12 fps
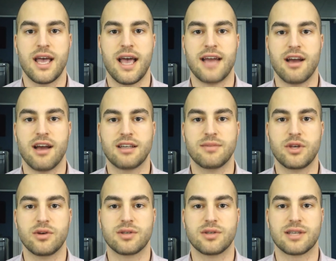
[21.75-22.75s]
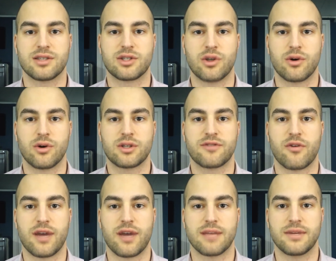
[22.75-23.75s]
and not to be used as a source for
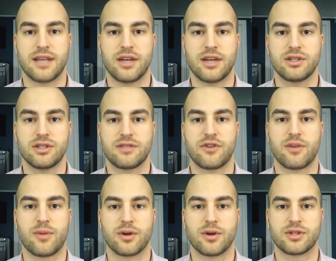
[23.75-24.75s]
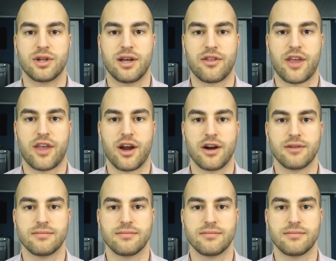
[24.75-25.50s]
recommendations for your personal health care.